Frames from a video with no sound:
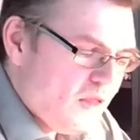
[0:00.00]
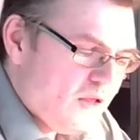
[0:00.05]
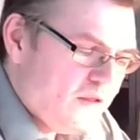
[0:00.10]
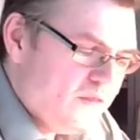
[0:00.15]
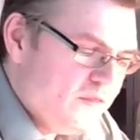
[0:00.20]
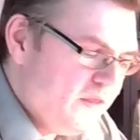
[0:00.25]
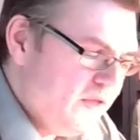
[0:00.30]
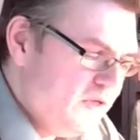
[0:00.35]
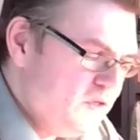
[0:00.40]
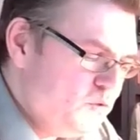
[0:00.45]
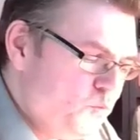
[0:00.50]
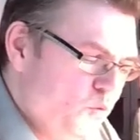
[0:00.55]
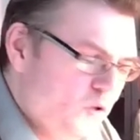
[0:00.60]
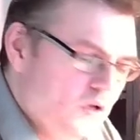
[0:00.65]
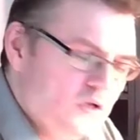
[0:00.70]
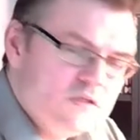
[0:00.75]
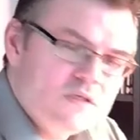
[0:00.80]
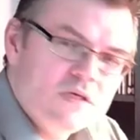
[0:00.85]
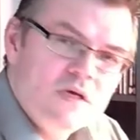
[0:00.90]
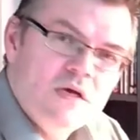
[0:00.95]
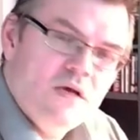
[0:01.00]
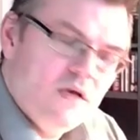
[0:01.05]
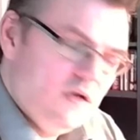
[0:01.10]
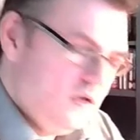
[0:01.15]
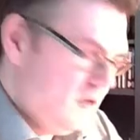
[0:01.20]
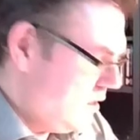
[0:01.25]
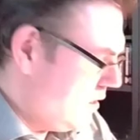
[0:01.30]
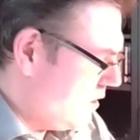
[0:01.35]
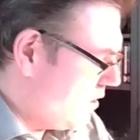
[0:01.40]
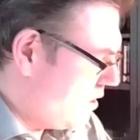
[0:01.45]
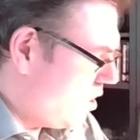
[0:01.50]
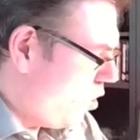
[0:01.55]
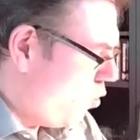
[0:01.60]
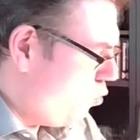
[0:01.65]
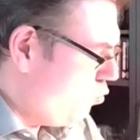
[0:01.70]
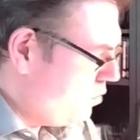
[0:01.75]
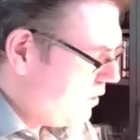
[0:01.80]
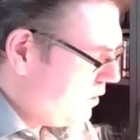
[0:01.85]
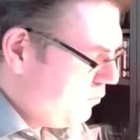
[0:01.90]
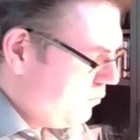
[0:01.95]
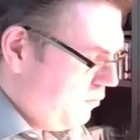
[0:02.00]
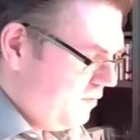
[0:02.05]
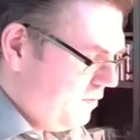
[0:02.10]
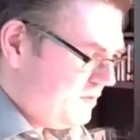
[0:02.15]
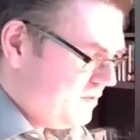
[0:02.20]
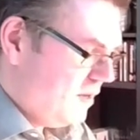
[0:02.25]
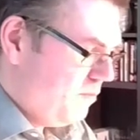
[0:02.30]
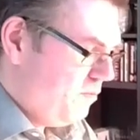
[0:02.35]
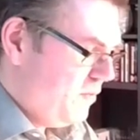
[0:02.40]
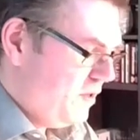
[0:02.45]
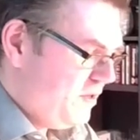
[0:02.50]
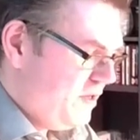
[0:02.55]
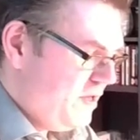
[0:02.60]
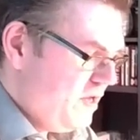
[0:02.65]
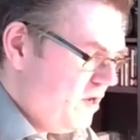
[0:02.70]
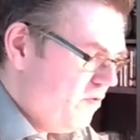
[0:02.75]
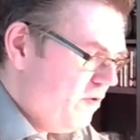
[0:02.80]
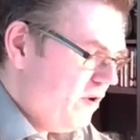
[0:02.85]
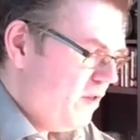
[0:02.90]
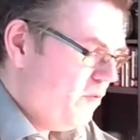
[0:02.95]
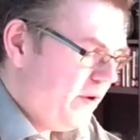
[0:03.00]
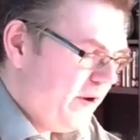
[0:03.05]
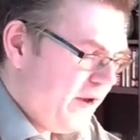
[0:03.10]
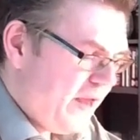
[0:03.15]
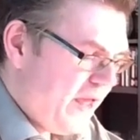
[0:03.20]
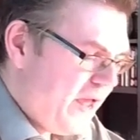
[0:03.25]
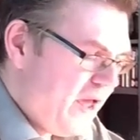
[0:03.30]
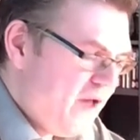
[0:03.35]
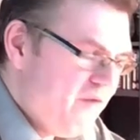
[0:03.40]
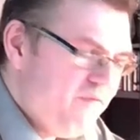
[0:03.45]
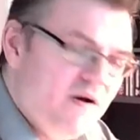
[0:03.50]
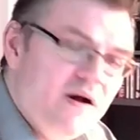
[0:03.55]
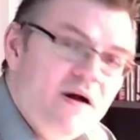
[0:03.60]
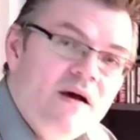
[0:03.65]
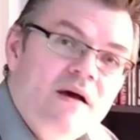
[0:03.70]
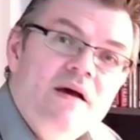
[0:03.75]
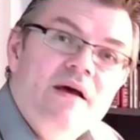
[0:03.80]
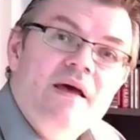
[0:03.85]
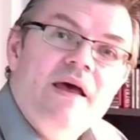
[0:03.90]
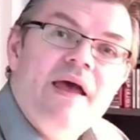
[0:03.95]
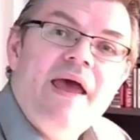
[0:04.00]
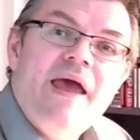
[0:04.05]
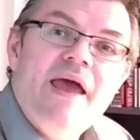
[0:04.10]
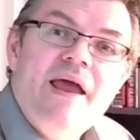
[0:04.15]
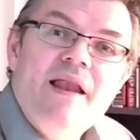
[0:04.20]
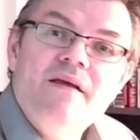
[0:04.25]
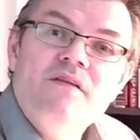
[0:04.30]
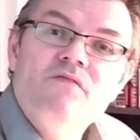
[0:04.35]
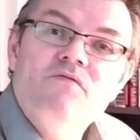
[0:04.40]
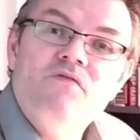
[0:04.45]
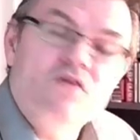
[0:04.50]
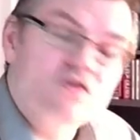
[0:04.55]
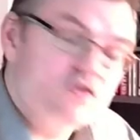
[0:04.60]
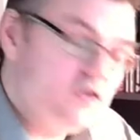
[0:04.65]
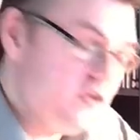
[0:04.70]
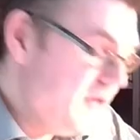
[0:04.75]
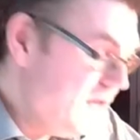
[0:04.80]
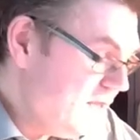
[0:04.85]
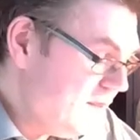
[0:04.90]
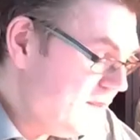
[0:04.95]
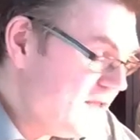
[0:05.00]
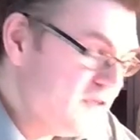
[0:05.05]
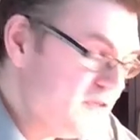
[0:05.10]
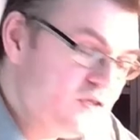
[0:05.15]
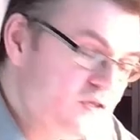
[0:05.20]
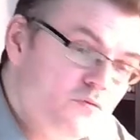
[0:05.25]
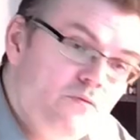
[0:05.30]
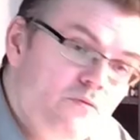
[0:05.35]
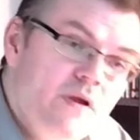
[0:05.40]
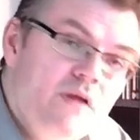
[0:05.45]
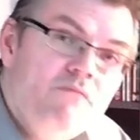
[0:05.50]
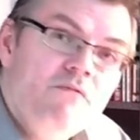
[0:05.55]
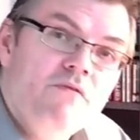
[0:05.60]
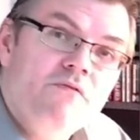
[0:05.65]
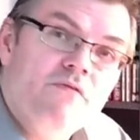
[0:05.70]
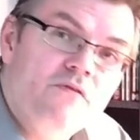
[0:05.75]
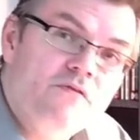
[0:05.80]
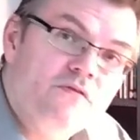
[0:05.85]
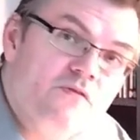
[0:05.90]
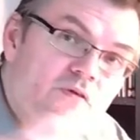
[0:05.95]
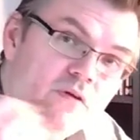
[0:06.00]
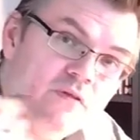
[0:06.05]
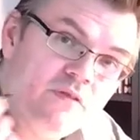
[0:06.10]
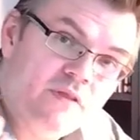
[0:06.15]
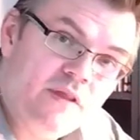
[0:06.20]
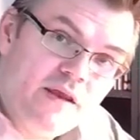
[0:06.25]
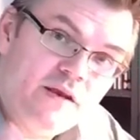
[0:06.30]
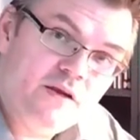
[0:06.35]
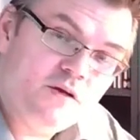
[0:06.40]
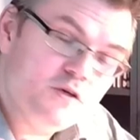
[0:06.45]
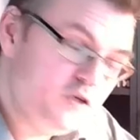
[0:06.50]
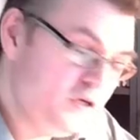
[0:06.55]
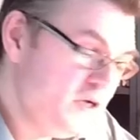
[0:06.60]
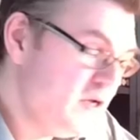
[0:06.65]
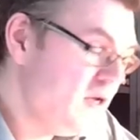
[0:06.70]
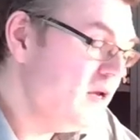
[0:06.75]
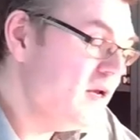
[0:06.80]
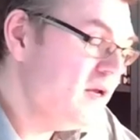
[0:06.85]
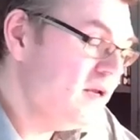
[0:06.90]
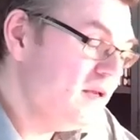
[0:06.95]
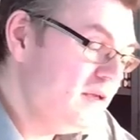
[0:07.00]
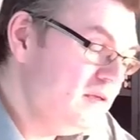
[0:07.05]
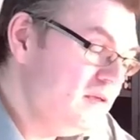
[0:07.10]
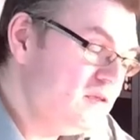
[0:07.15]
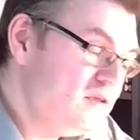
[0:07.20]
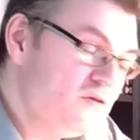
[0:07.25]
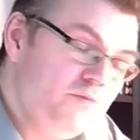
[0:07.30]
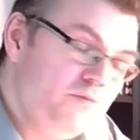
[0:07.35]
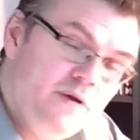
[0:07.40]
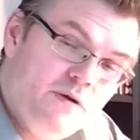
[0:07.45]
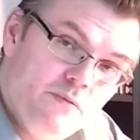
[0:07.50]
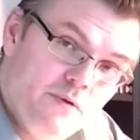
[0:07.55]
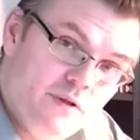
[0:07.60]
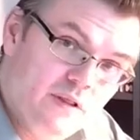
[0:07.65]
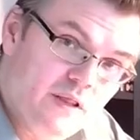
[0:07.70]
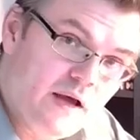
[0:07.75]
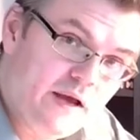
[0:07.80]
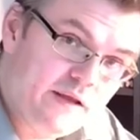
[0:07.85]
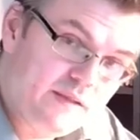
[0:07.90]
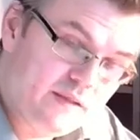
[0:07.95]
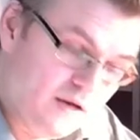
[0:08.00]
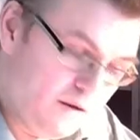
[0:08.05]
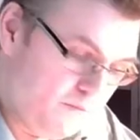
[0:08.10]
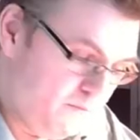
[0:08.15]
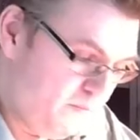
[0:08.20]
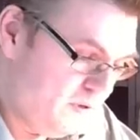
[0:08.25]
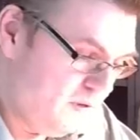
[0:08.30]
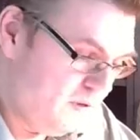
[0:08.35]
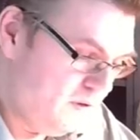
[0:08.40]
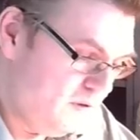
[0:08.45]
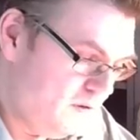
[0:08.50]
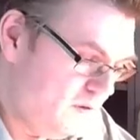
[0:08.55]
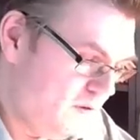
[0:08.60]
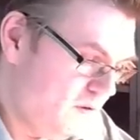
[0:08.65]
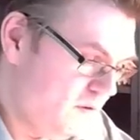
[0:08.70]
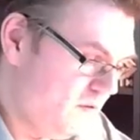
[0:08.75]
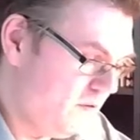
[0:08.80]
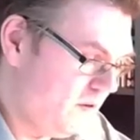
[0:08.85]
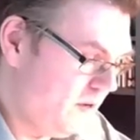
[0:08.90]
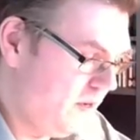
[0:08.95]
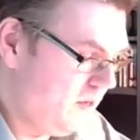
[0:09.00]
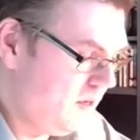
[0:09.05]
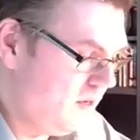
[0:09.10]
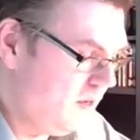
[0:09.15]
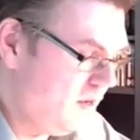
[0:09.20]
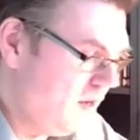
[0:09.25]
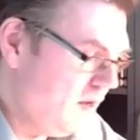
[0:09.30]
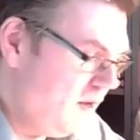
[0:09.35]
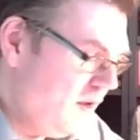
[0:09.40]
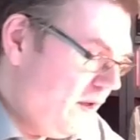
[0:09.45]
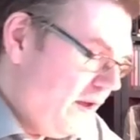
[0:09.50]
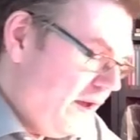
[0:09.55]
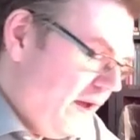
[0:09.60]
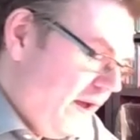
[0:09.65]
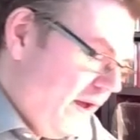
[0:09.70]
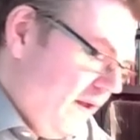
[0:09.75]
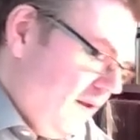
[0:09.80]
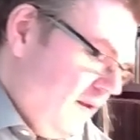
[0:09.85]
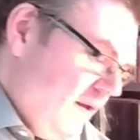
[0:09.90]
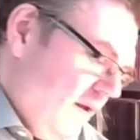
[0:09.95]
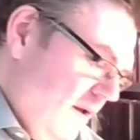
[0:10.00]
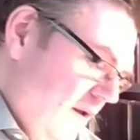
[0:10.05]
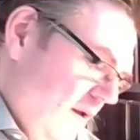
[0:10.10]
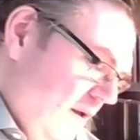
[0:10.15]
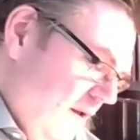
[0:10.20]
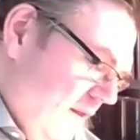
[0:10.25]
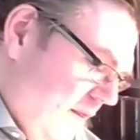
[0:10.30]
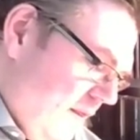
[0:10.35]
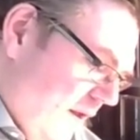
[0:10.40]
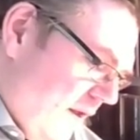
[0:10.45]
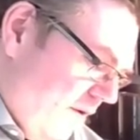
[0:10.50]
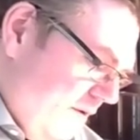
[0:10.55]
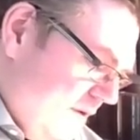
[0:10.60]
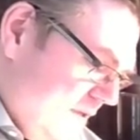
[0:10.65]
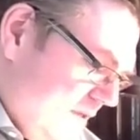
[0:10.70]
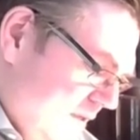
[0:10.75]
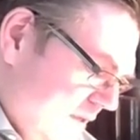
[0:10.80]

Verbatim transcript: This was coated with some material. Whenever electrons hit the screen with a certain energy, this screen will light up. All right. And there is